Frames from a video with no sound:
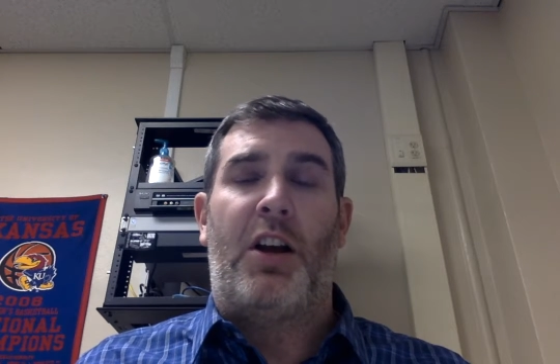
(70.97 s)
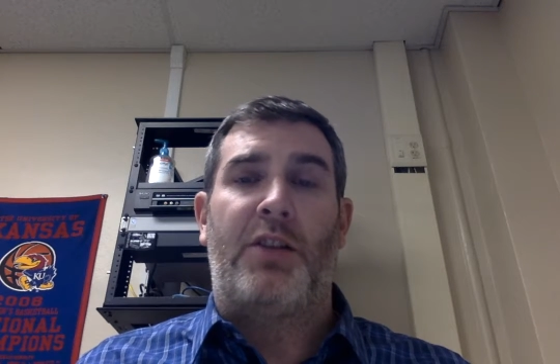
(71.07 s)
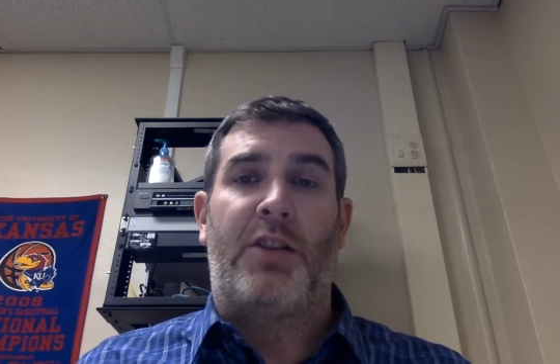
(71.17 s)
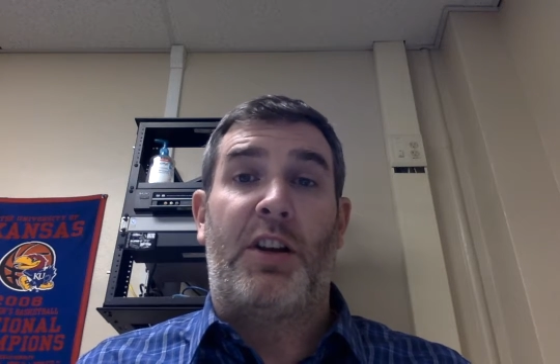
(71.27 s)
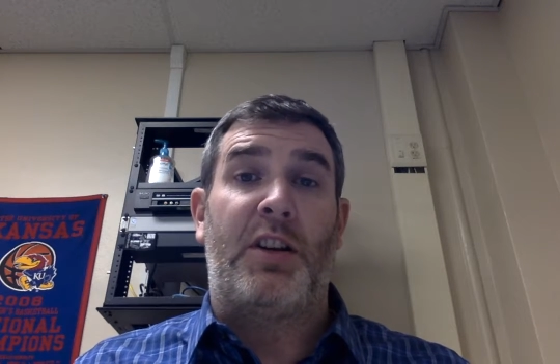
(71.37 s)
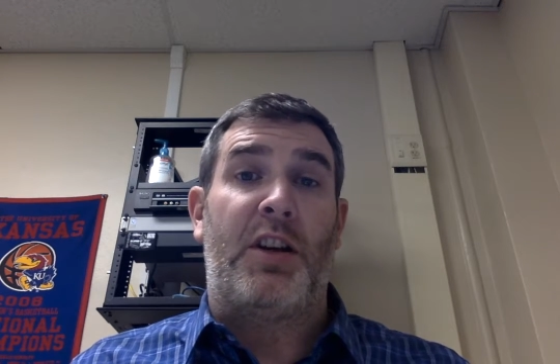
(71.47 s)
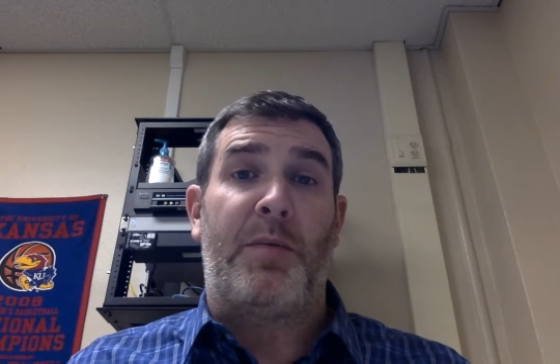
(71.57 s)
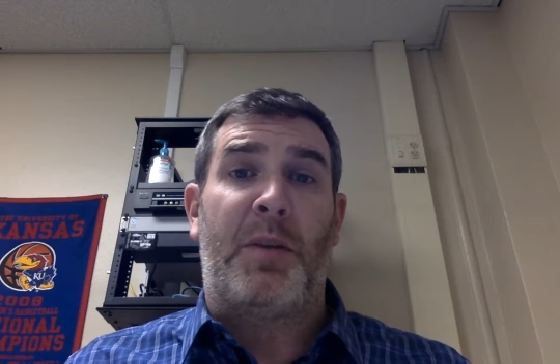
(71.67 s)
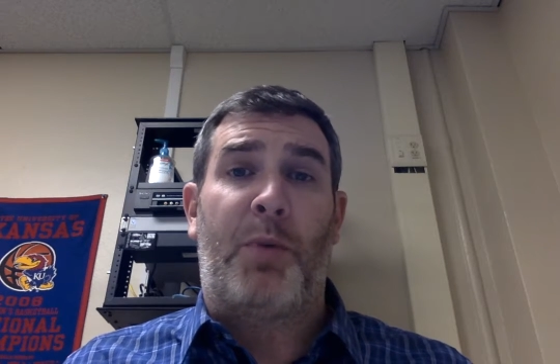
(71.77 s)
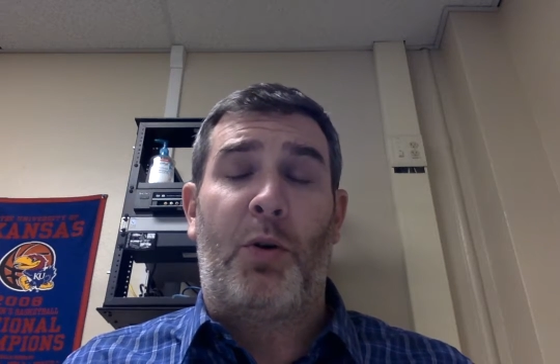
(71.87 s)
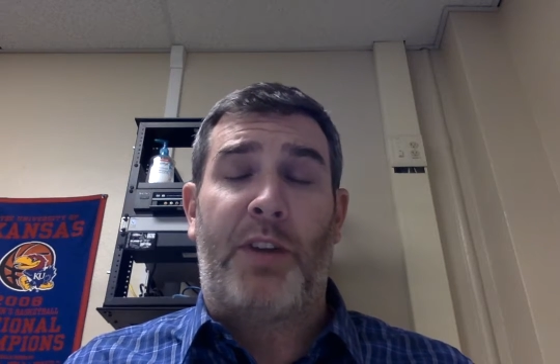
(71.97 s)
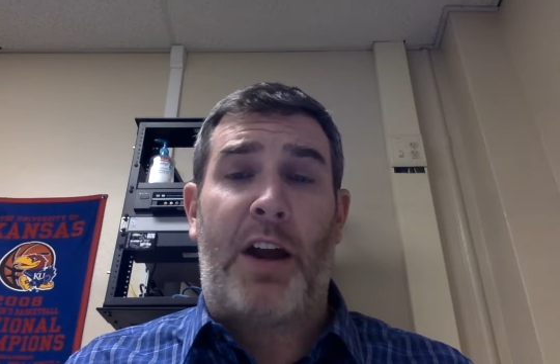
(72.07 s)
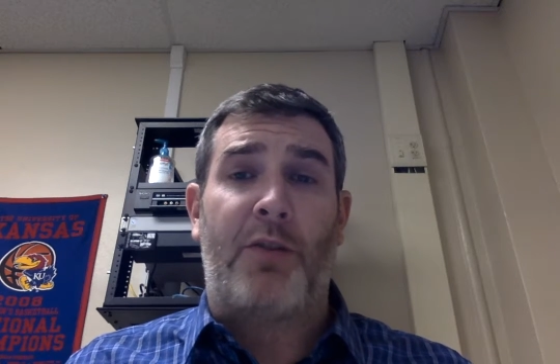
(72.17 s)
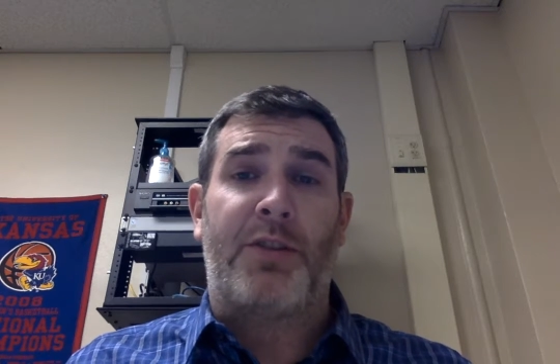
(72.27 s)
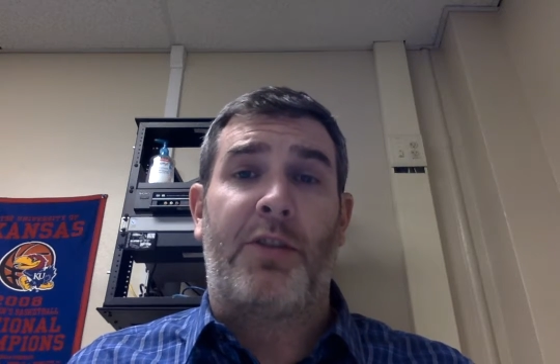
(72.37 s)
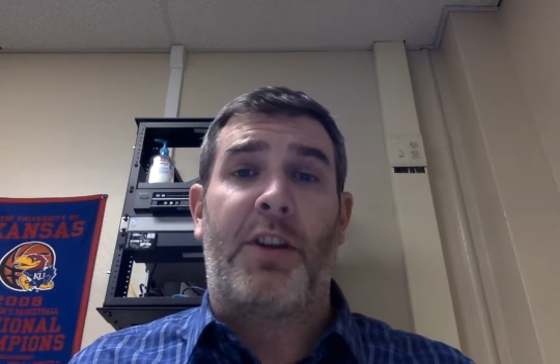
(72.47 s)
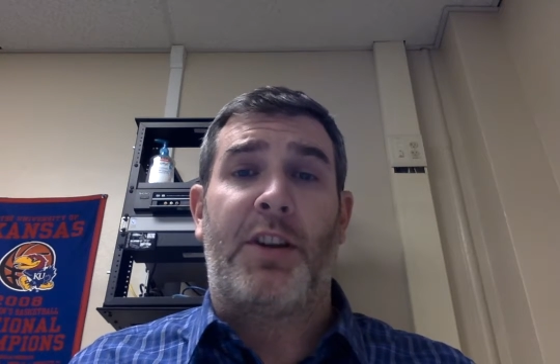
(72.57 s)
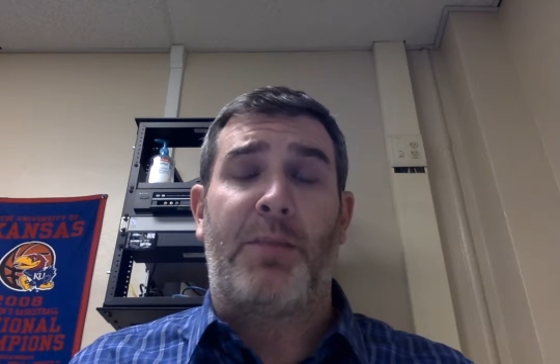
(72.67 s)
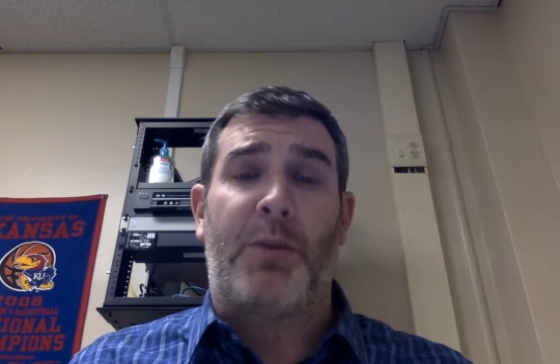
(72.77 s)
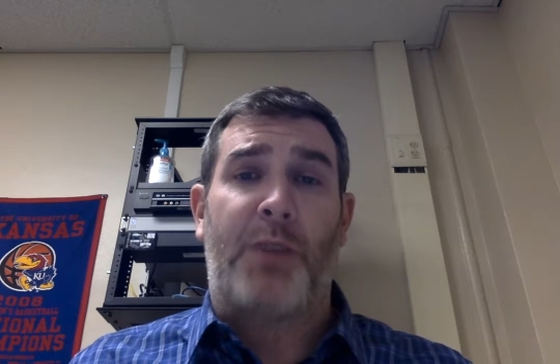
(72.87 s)
Do they need to be pulled out so they
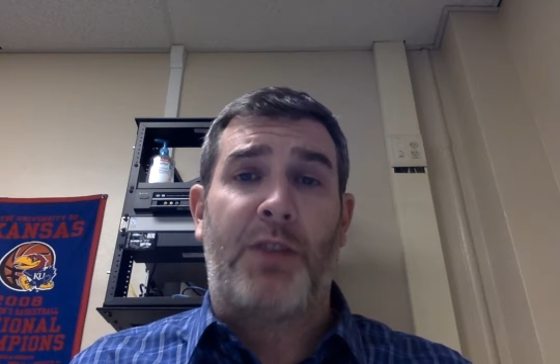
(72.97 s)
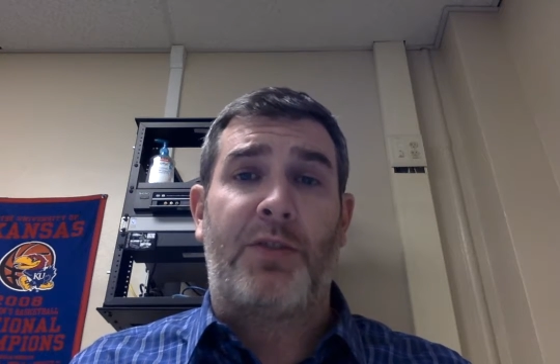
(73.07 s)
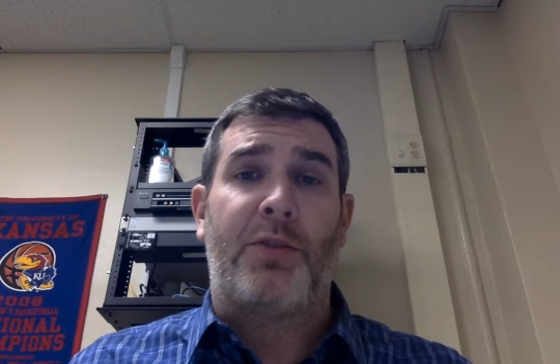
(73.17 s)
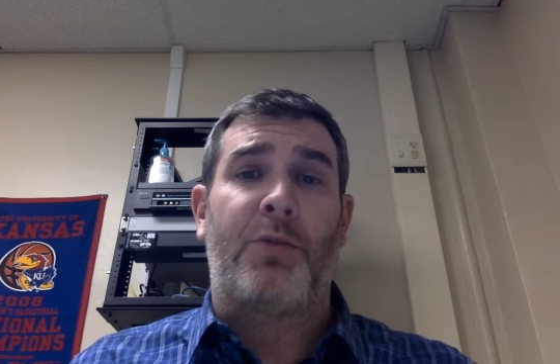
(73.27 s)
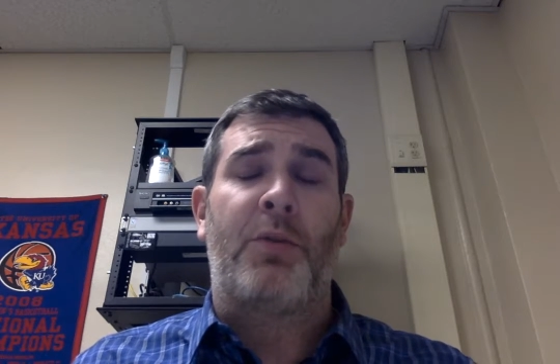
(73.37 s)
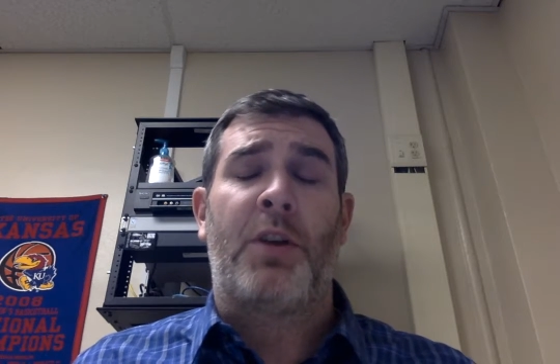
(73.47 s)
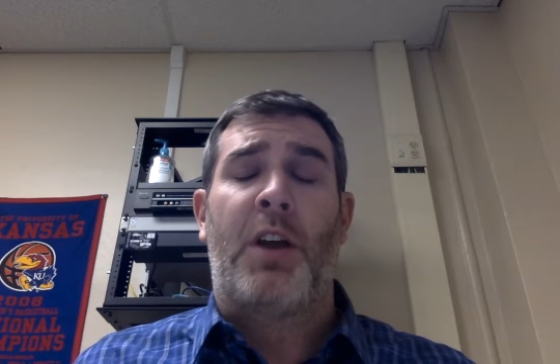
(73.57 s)
can be read to?